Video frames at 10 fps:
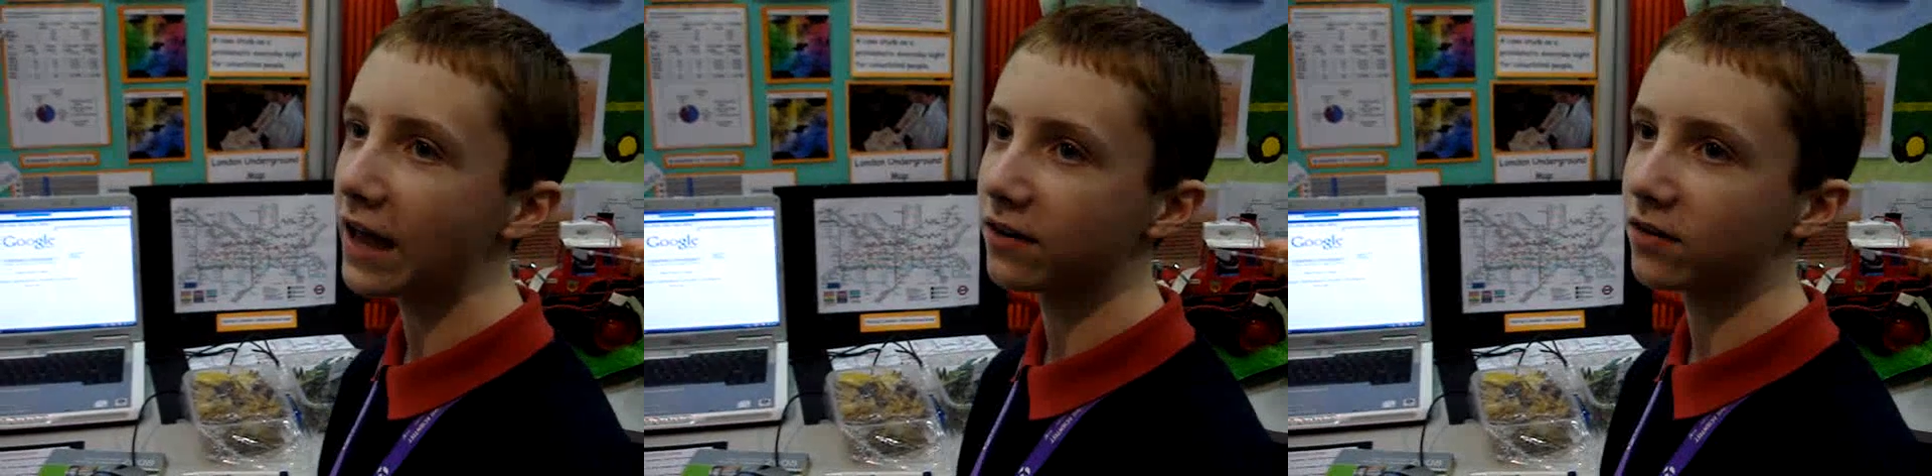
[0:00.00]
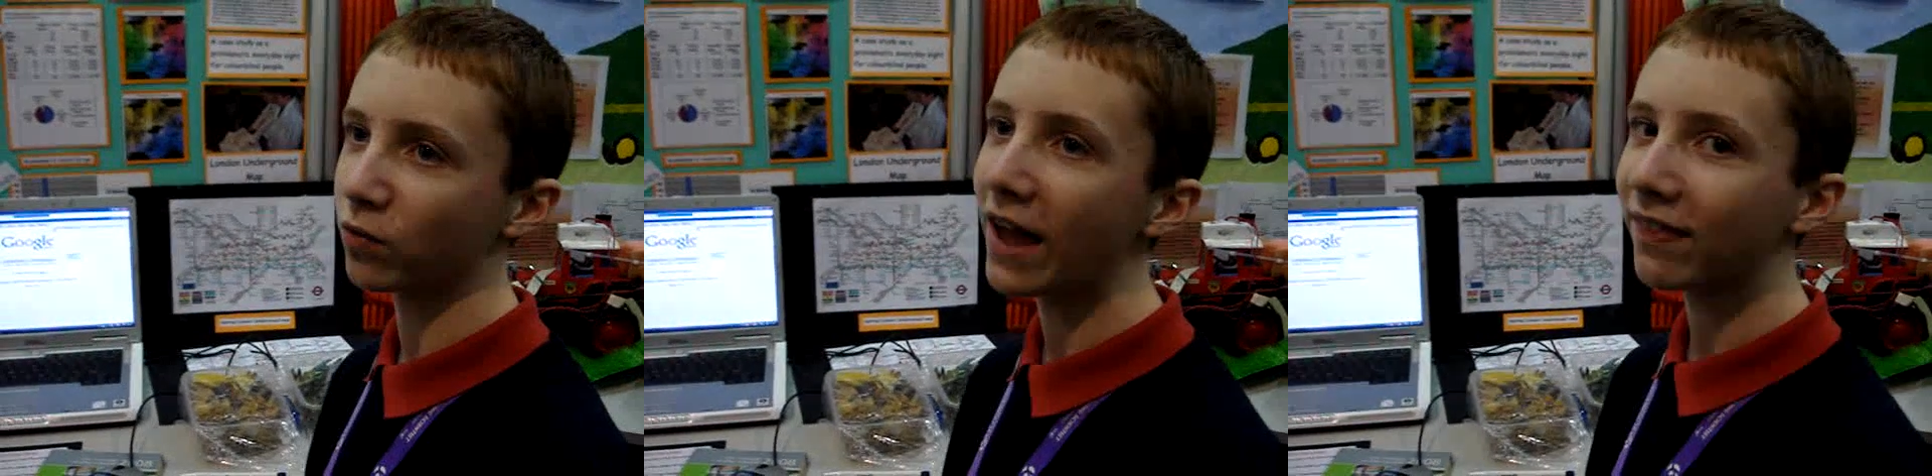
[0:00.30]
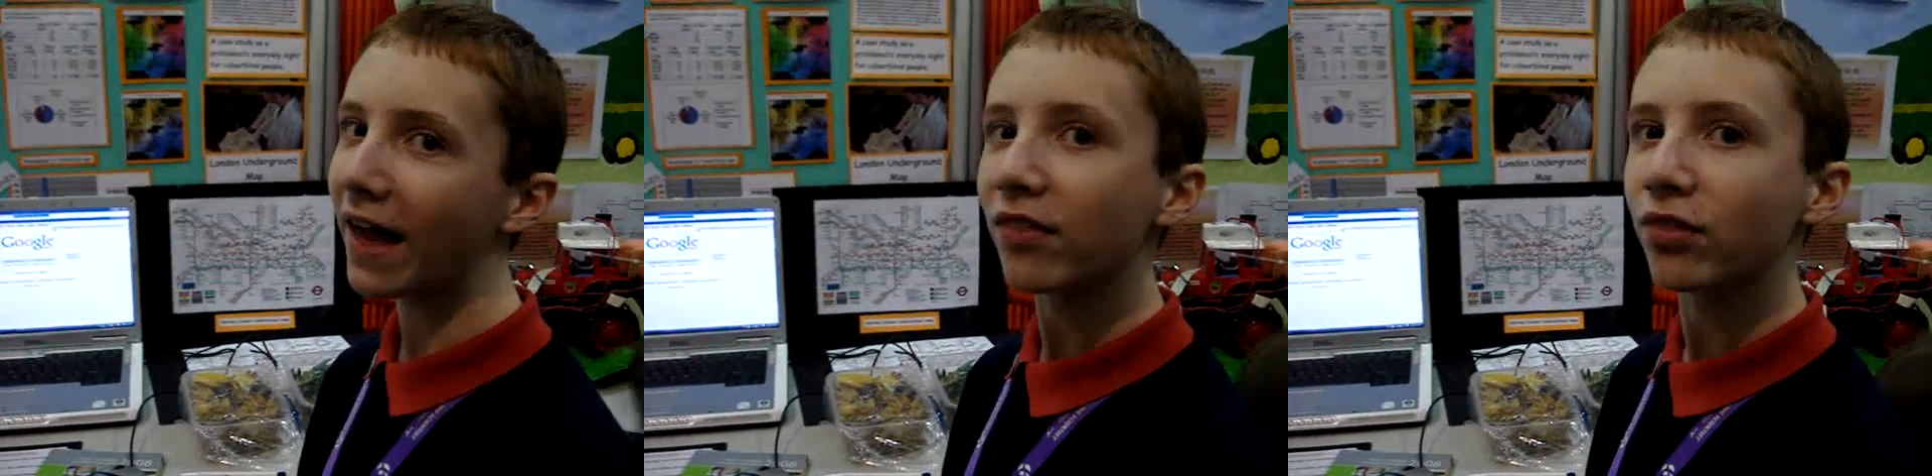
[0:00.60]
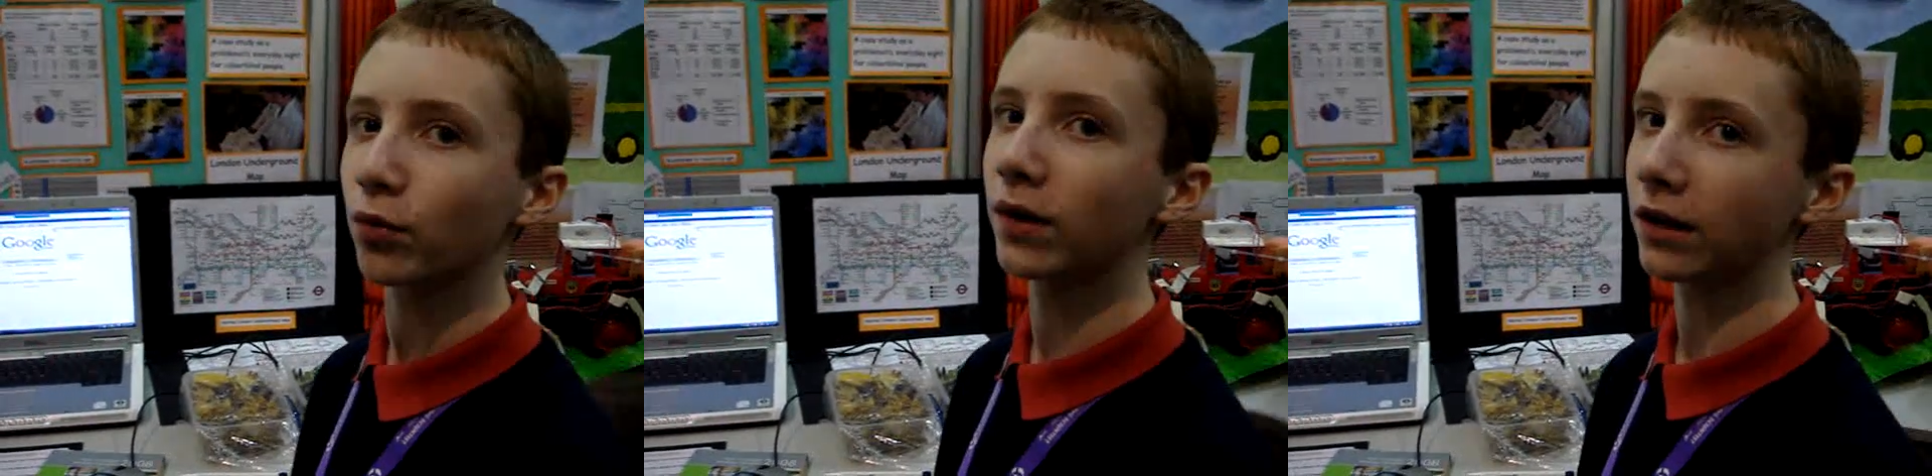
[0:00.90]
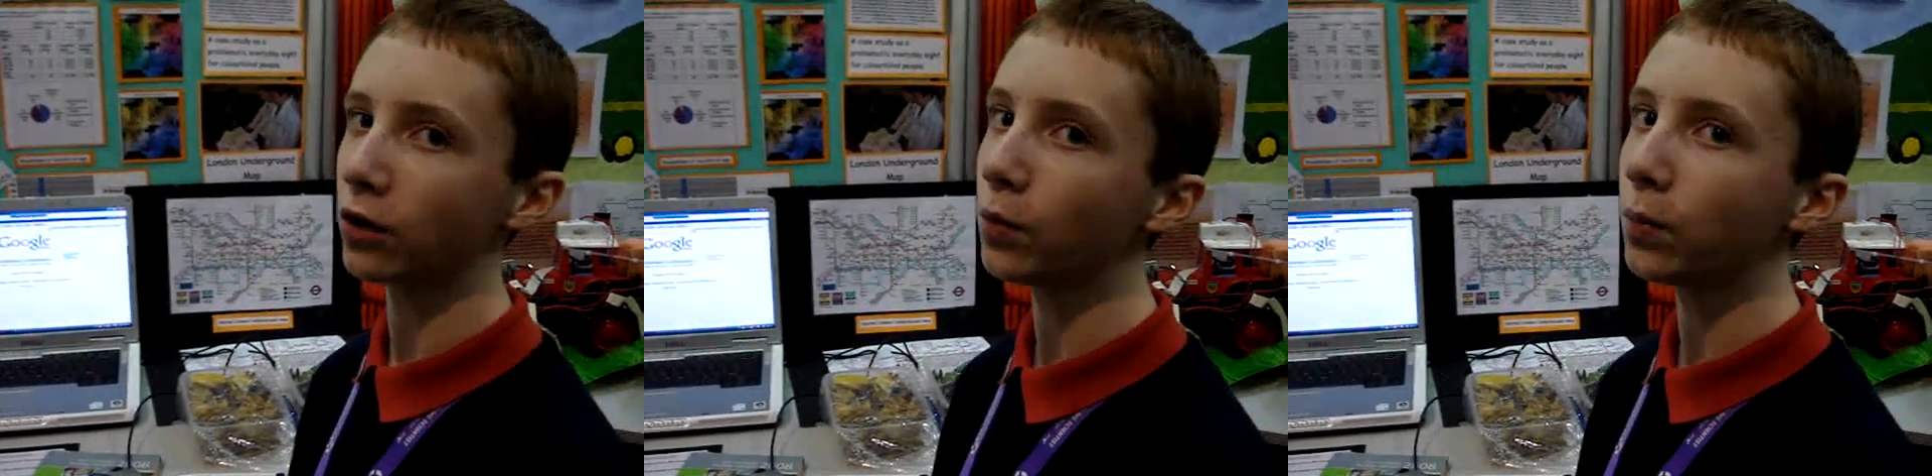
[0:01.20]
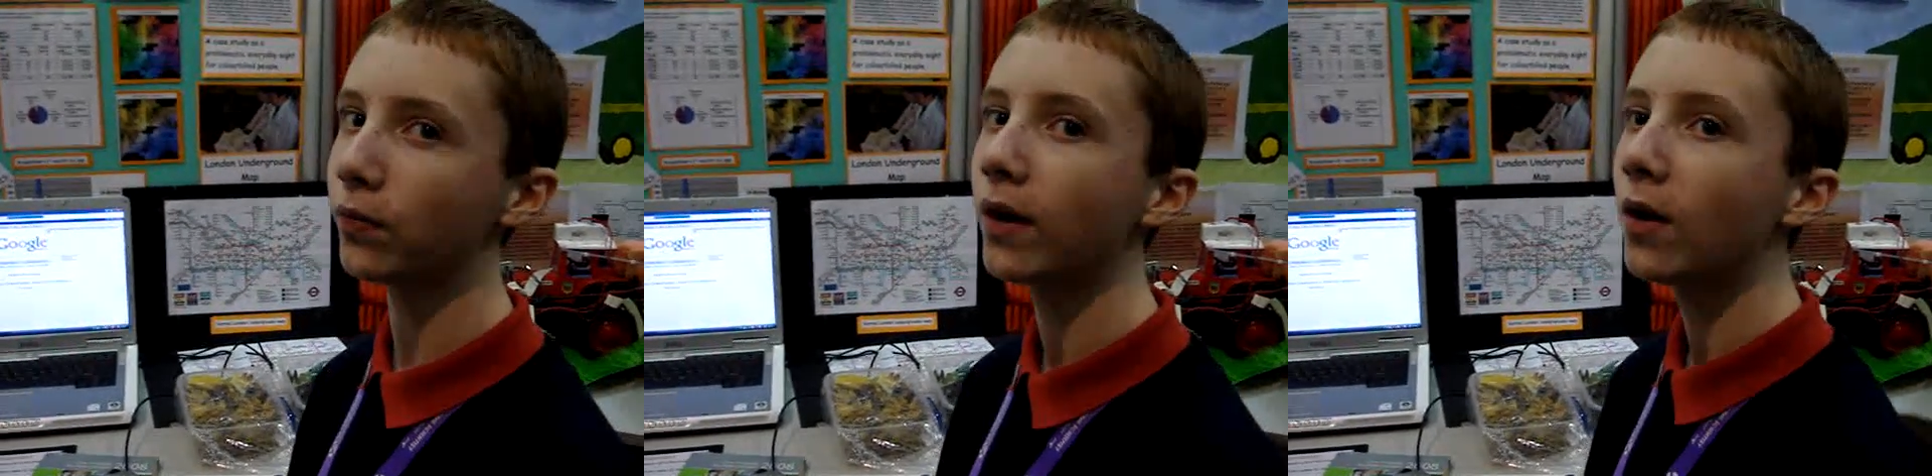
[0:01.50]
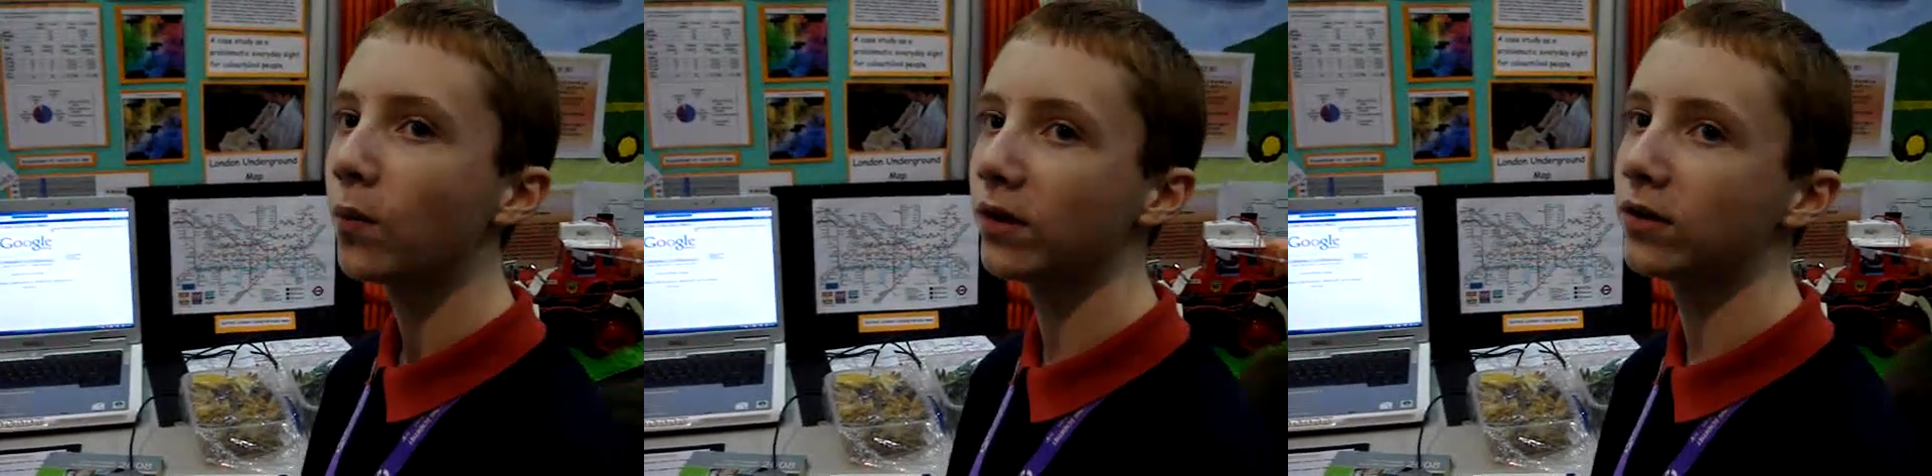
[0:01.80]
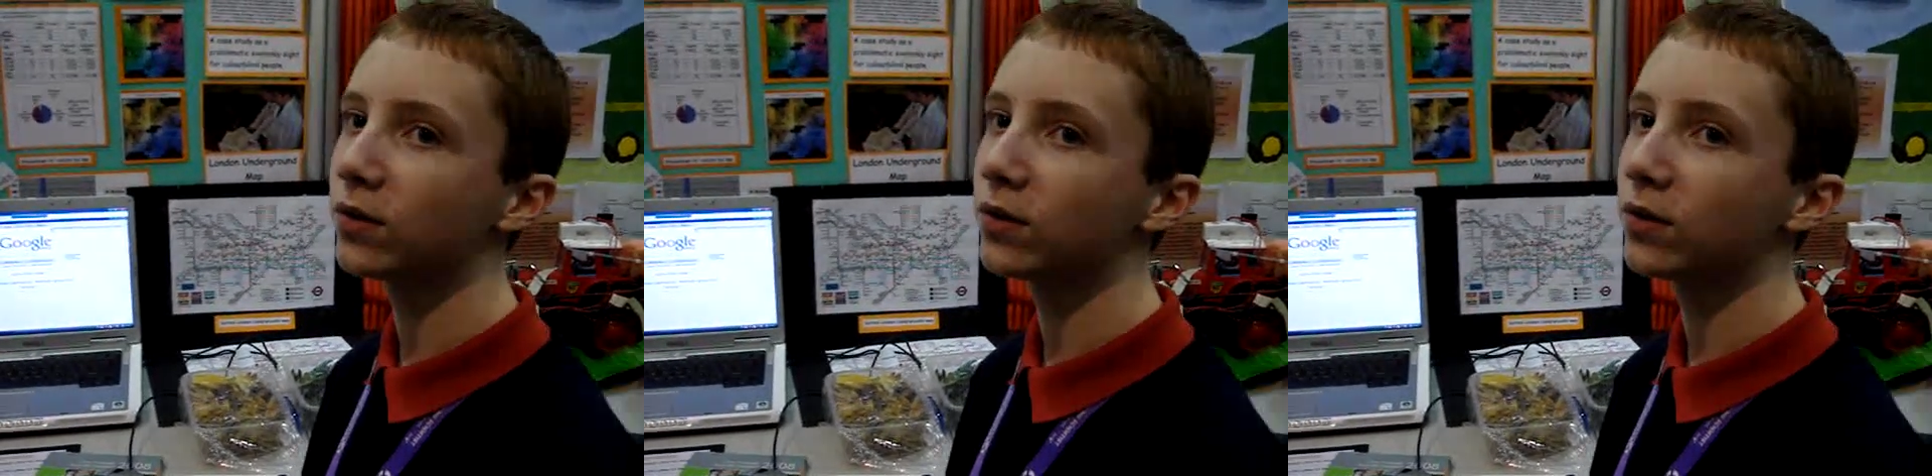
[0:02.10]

and ran that through a loop, which